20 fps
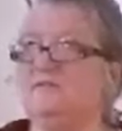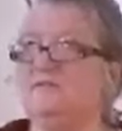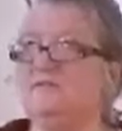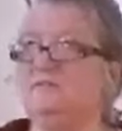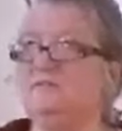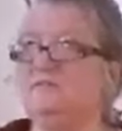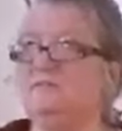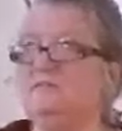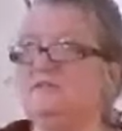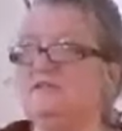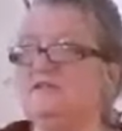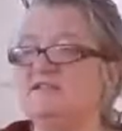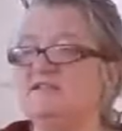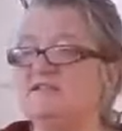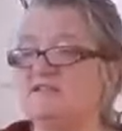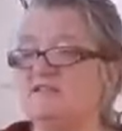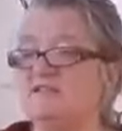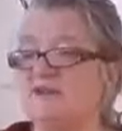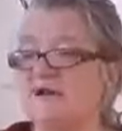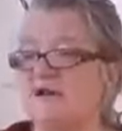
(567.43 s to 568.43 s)
speaks
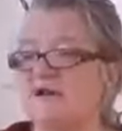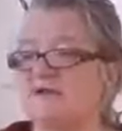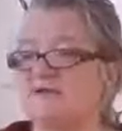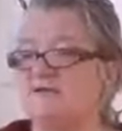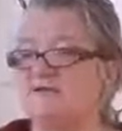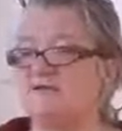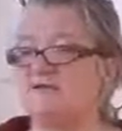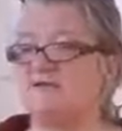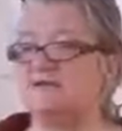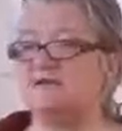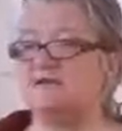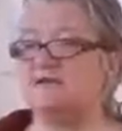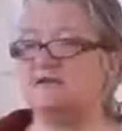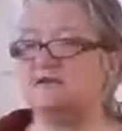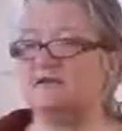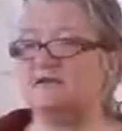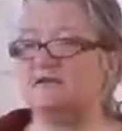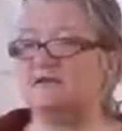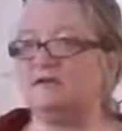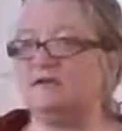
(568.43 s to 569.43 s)
about
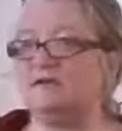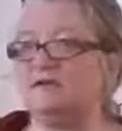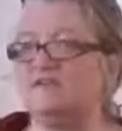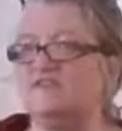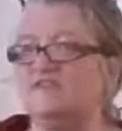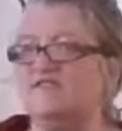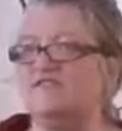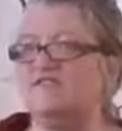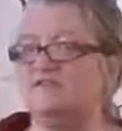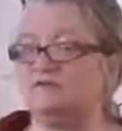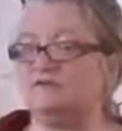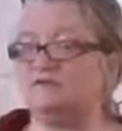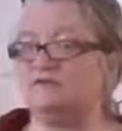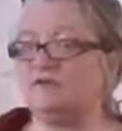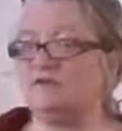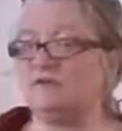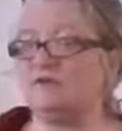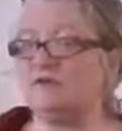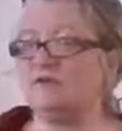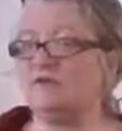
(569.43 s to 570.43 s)
it
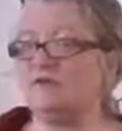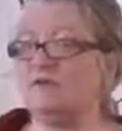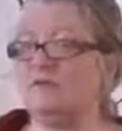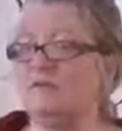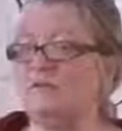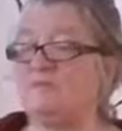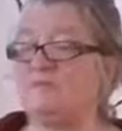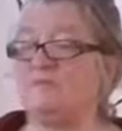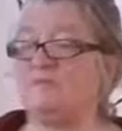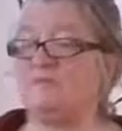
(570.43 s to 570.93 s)
from a yoga